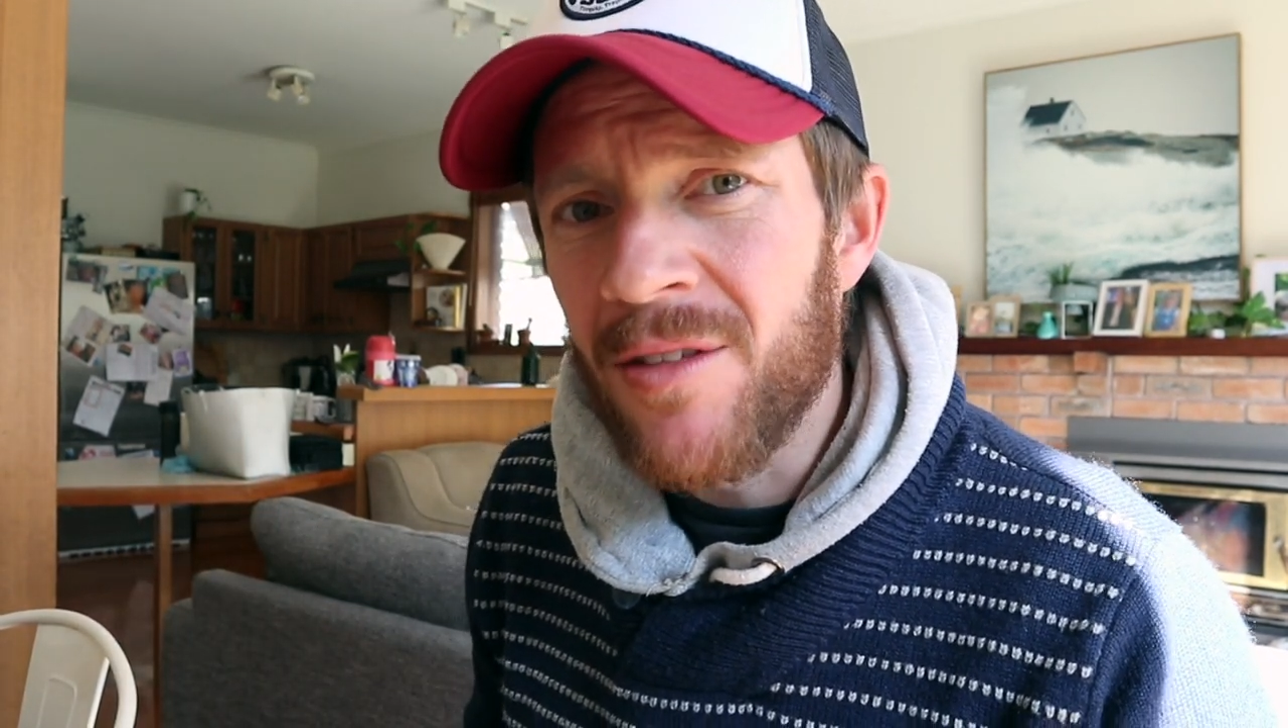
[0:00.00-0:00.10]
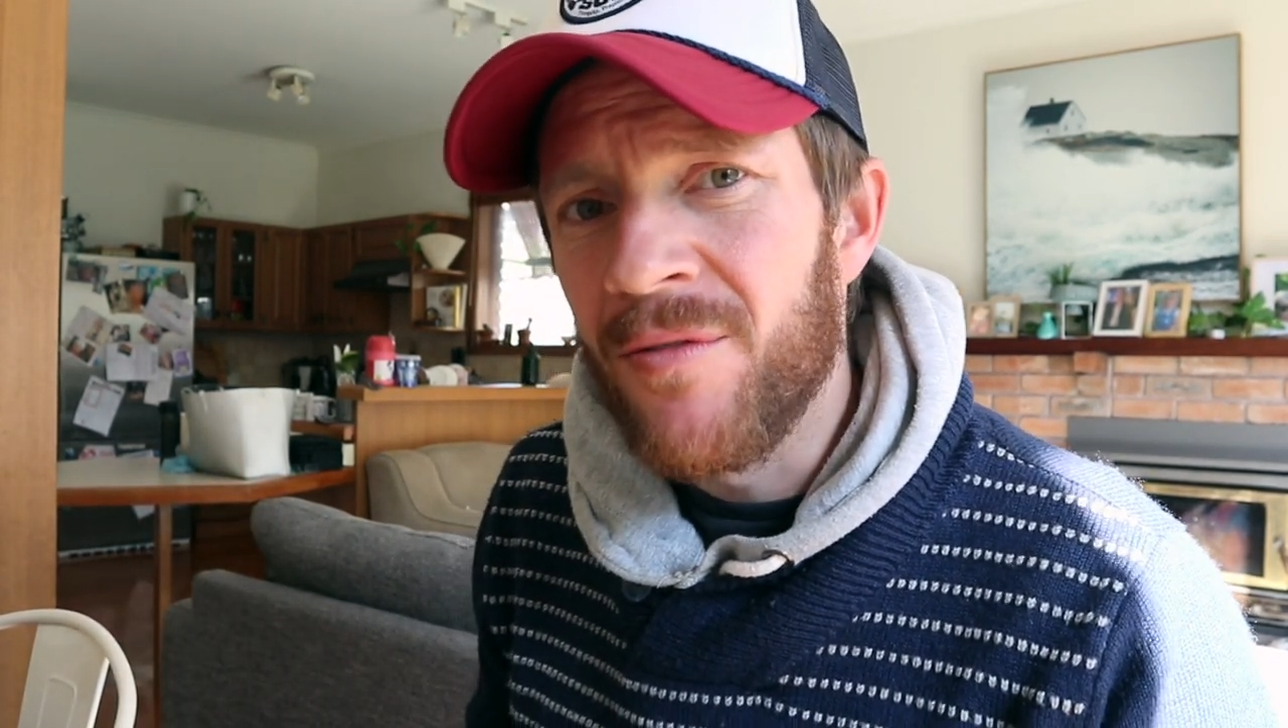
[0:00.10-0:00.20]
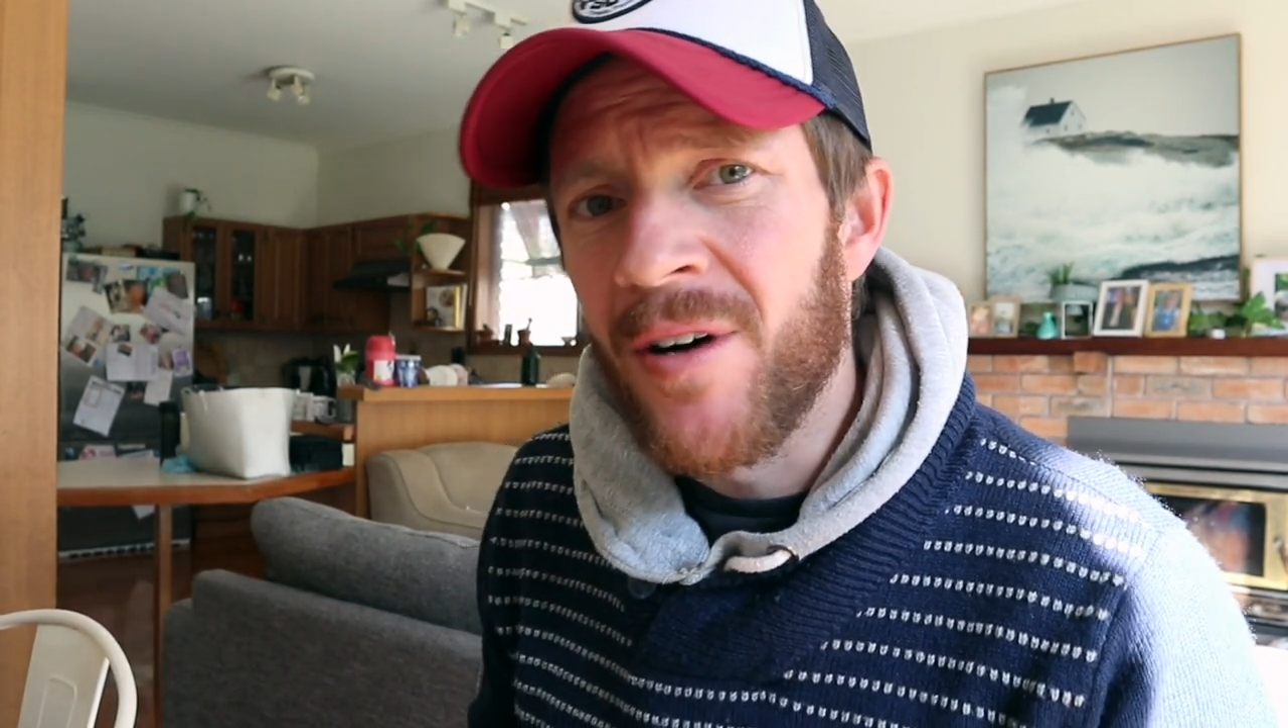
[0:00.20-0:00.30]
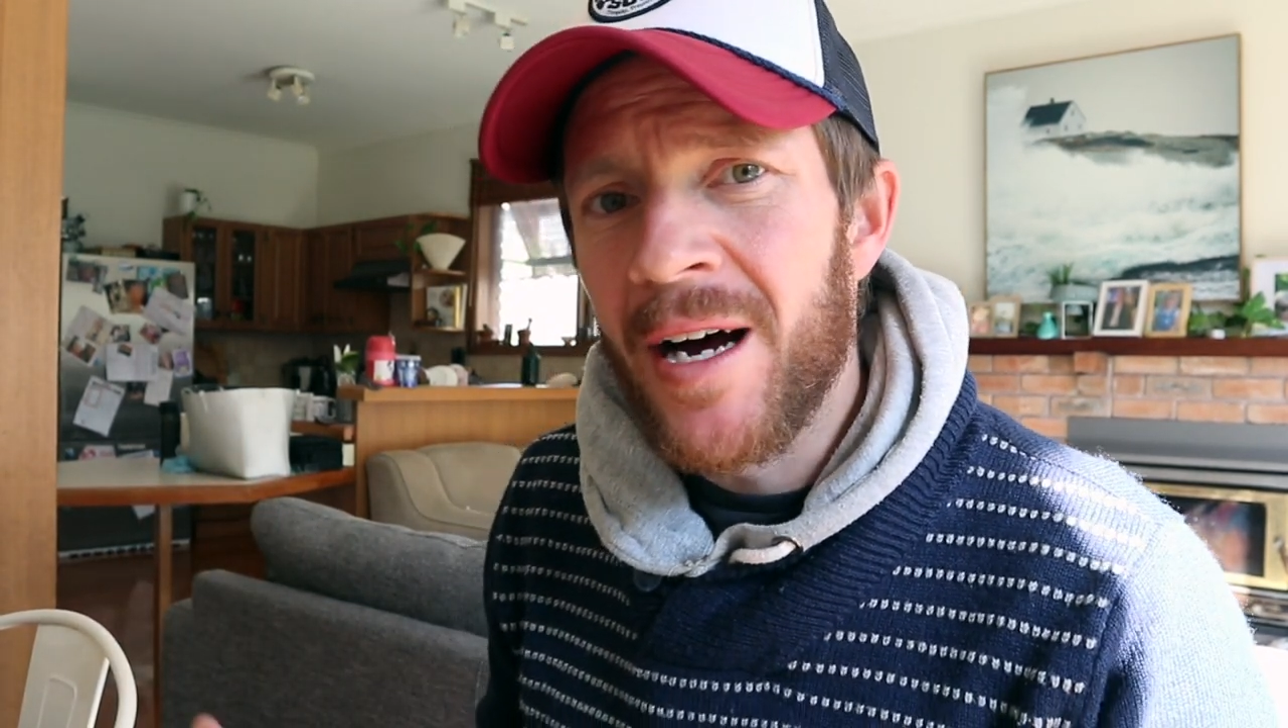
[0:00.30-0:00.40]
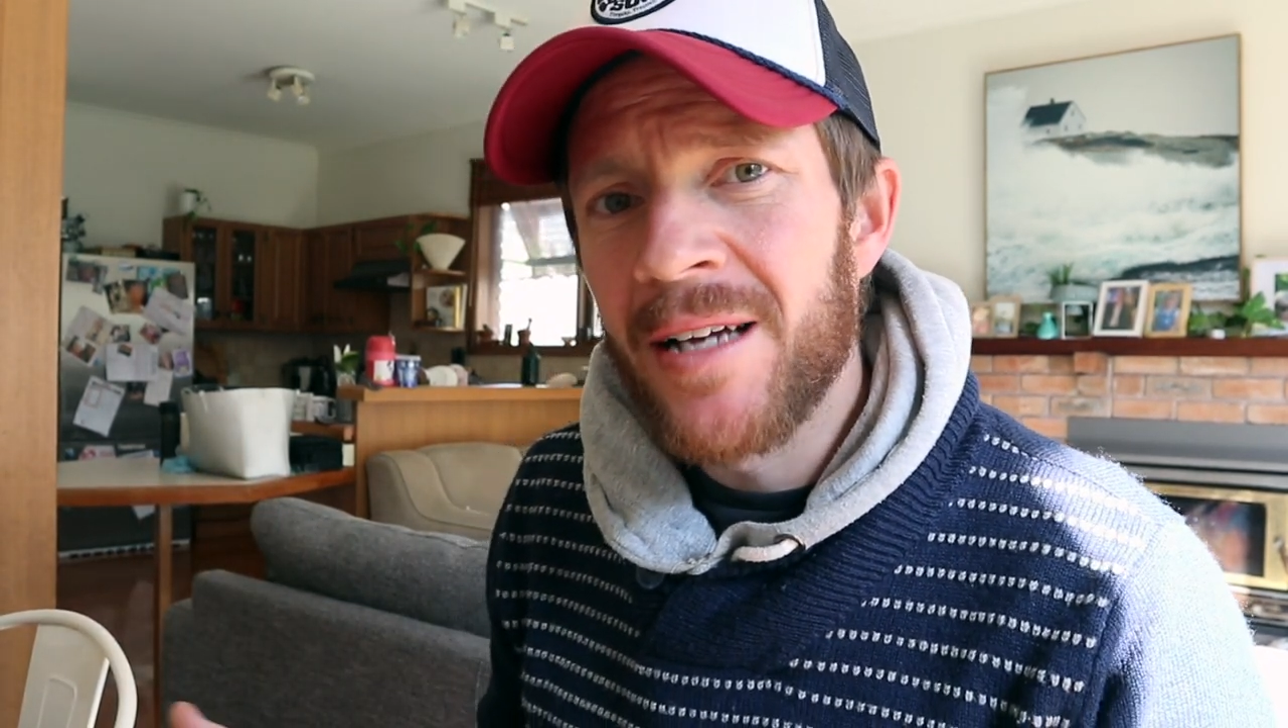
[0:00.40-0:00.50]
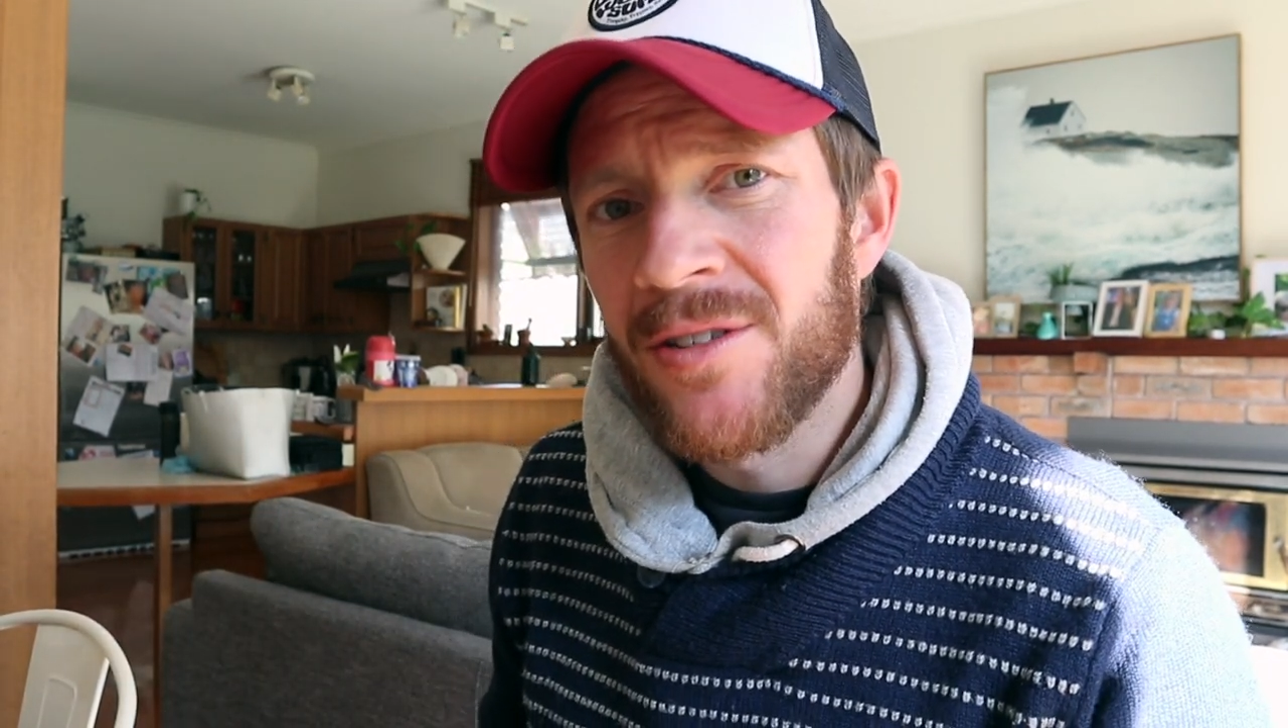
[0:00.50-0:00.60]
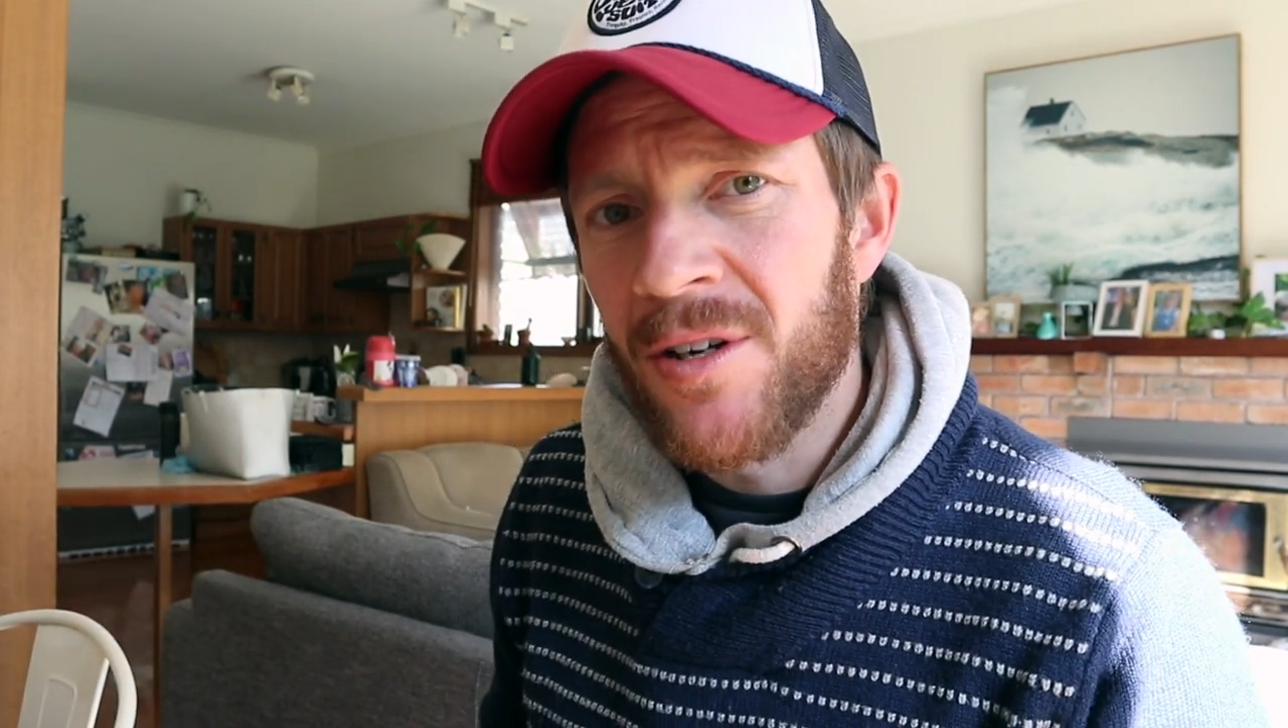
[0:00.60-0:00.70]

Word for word: the fast,